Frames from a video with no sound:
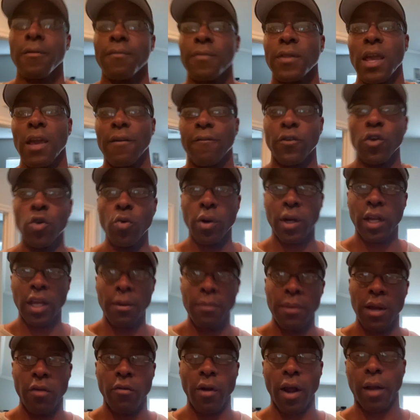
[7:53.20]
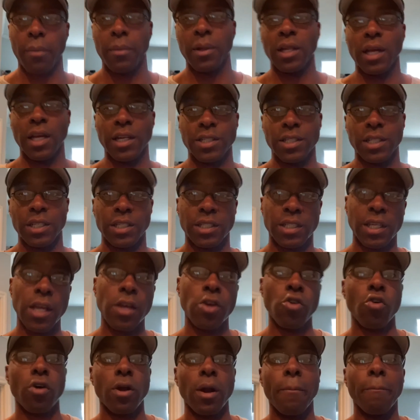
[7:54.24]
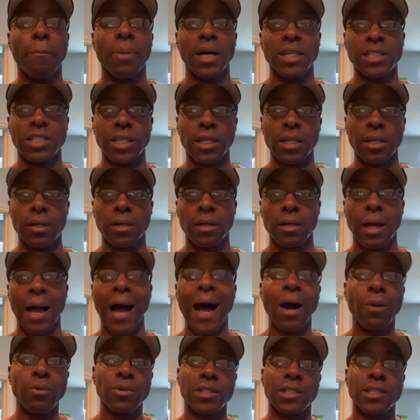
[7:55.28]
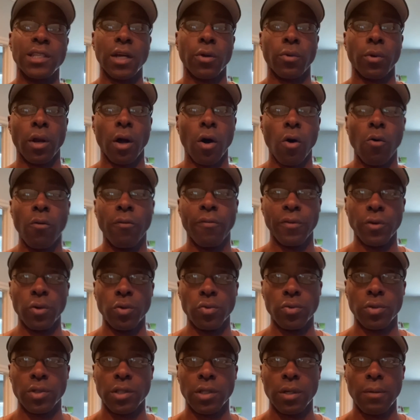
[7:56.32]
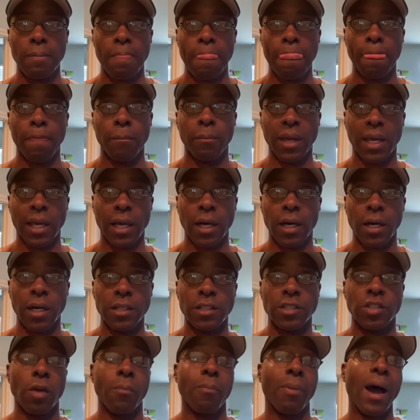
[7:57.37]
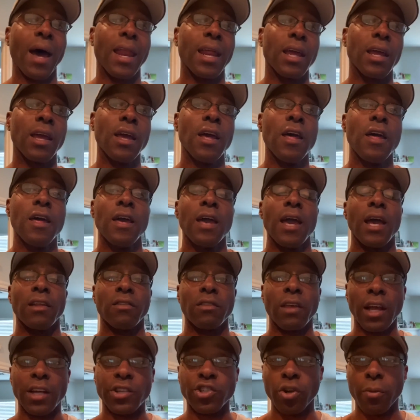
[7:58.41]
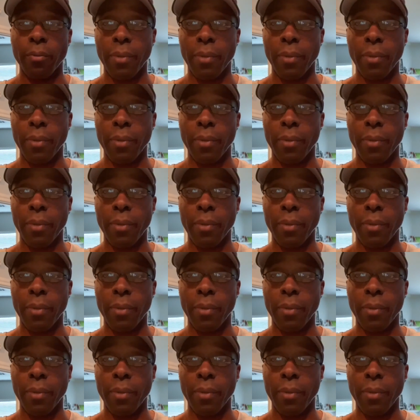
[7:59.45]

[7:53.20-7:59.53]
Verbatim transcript: if you were to give me a recommendation and say you're on a budget, I would stick with whole foods because your body, it takes your